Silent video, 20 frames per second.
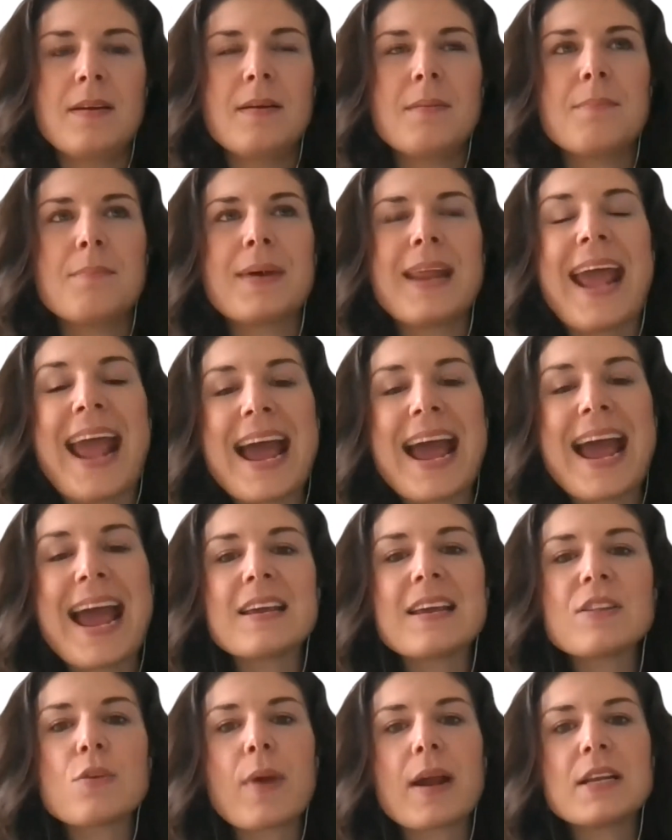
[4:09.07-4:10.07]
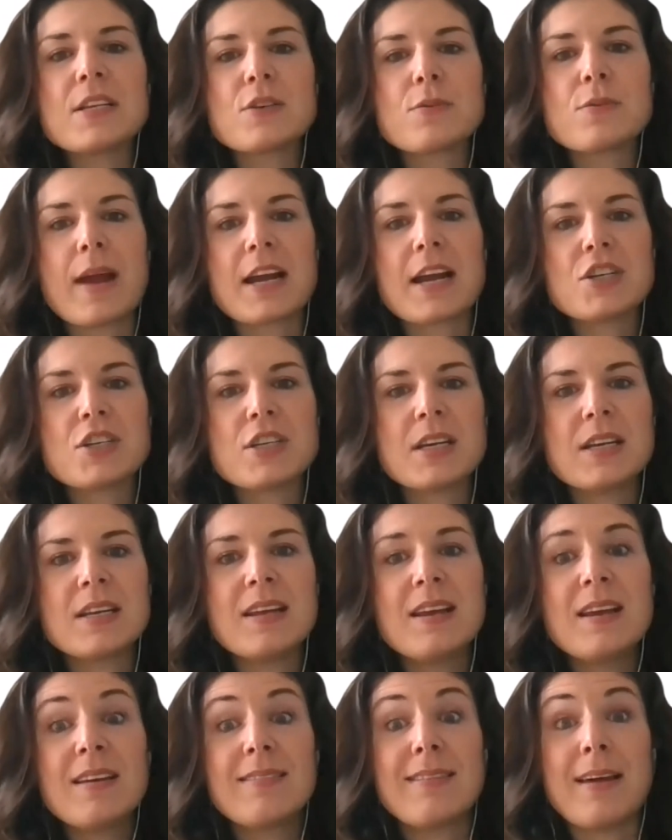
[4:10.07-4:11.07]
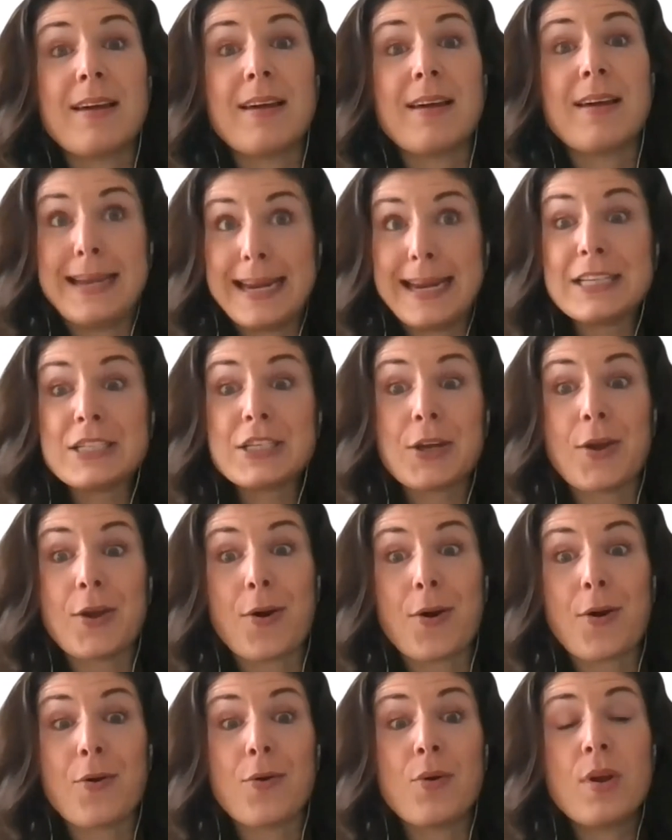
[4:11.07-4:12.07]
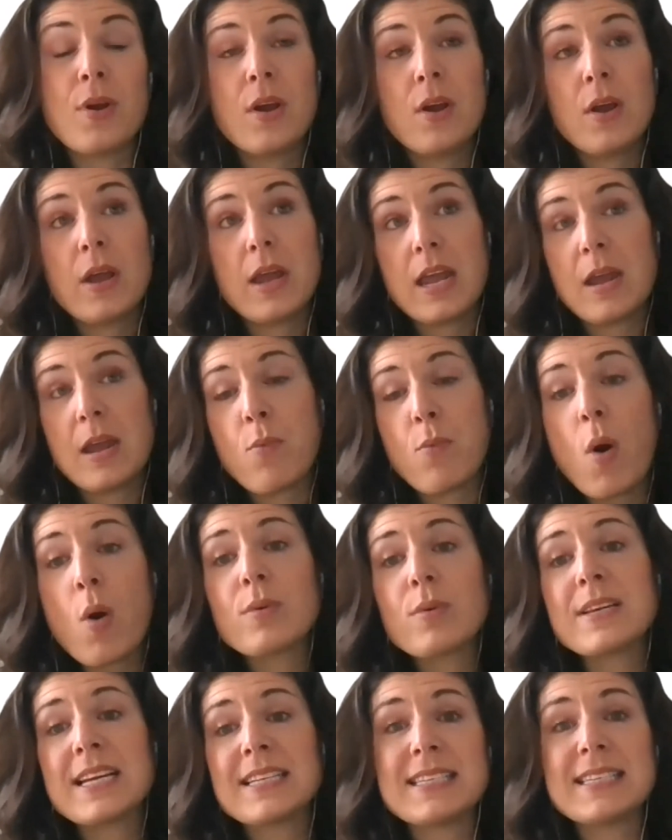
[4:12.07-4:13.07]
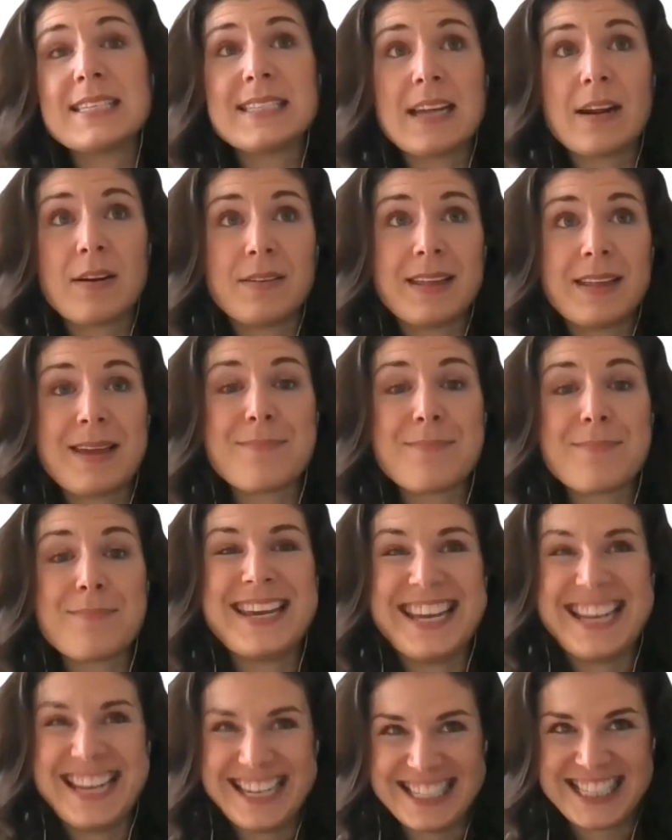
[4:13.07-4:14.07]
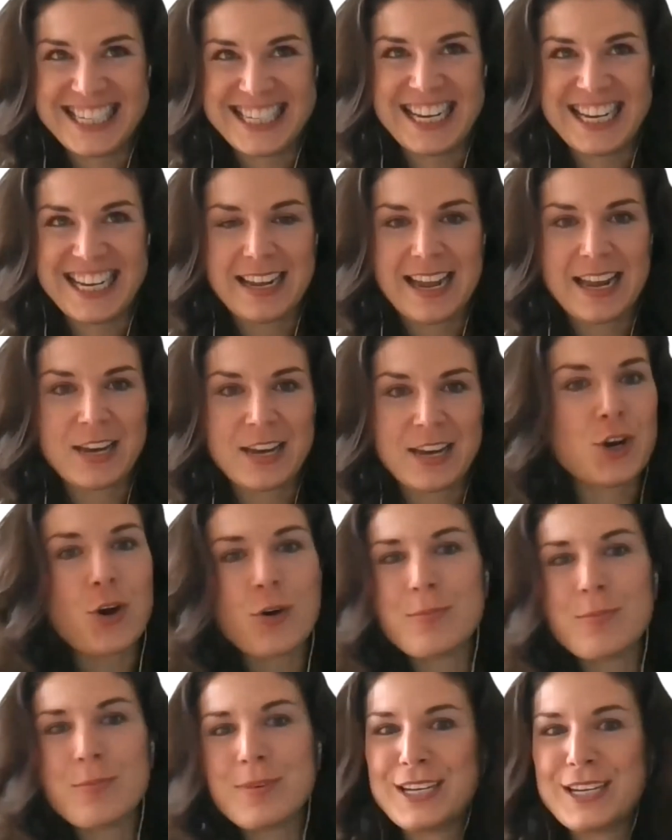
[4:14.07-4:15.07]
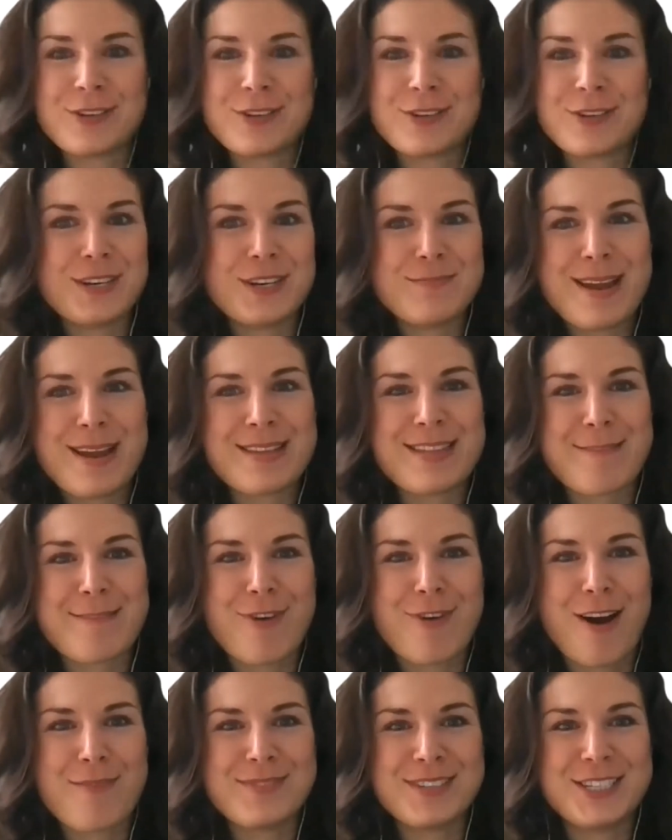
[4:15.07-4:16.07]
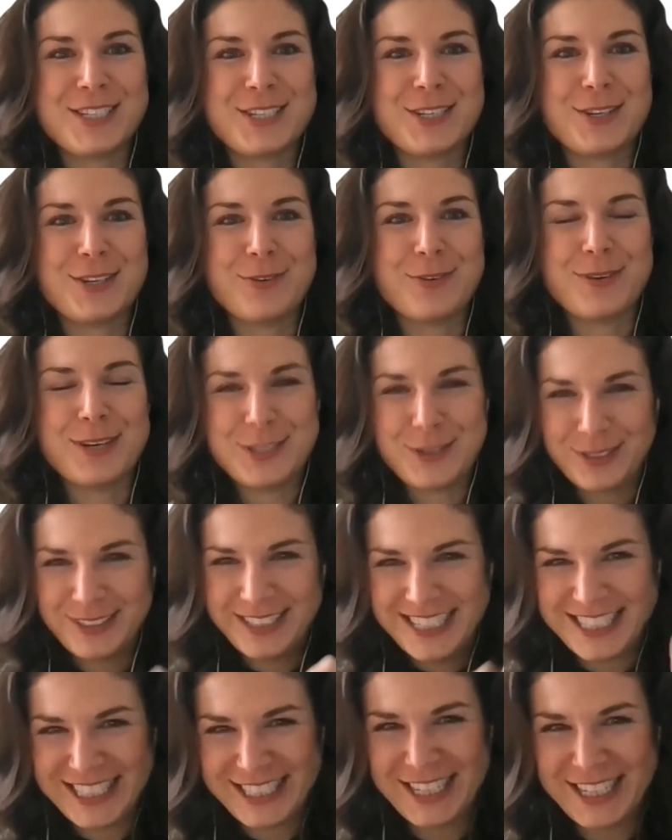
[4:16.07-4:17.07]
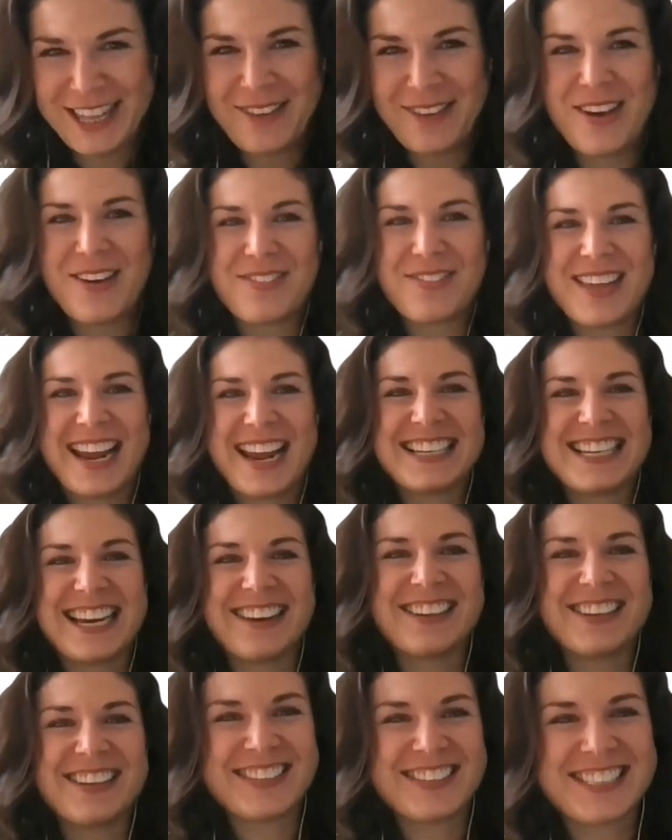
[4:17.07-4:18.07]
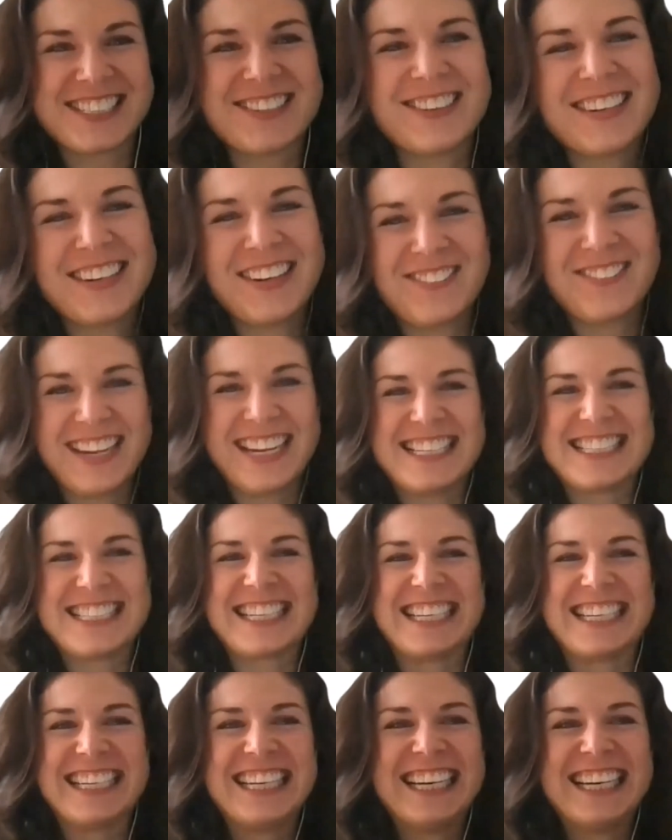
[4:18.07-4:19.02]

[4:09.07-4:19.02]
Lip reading: but heading in the right direction that we need to go, it won't necessarily be easy, and nobody is going to make that promise to you, and don't listen to them if they tell you it's going to be easy.